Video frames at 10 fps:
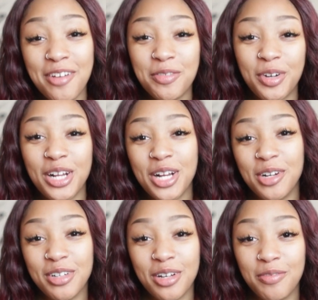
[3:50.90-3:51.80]
have worn
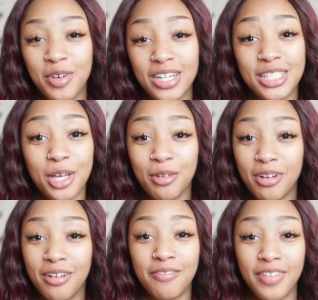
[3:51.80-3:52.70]
Coco for a
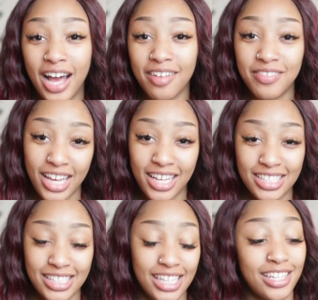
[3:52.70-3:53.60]
total of 5
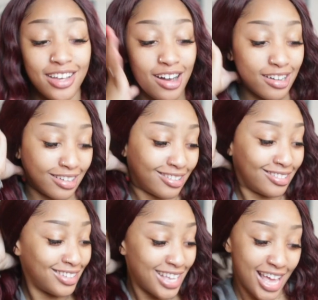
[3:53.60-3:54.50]
days, and y'all,
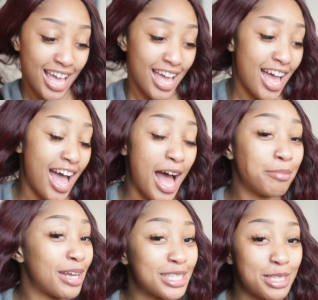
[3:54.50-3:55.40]

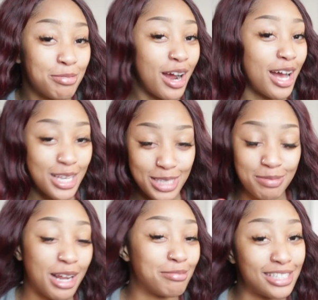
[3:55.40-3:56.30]
I'm not surprised,
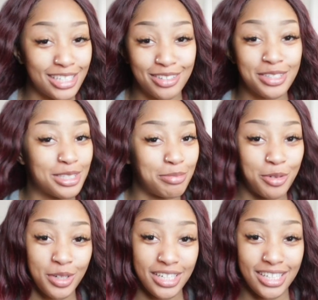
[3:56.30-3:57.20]
but I'm still
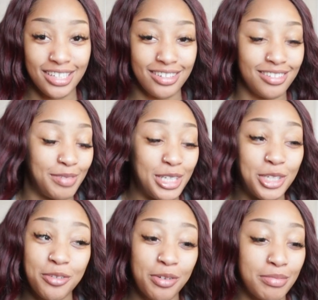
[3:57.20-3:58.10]
disappointed. We
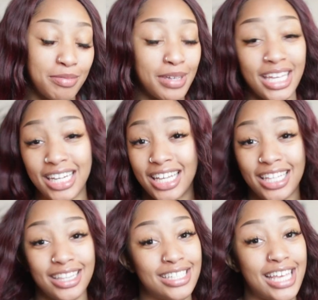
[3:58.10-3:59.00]
knew from the
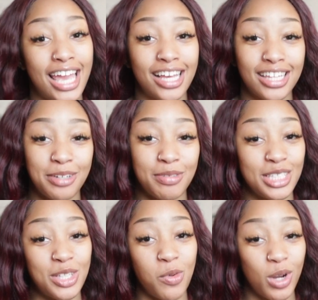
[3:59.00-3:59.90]
beginning the tangling was the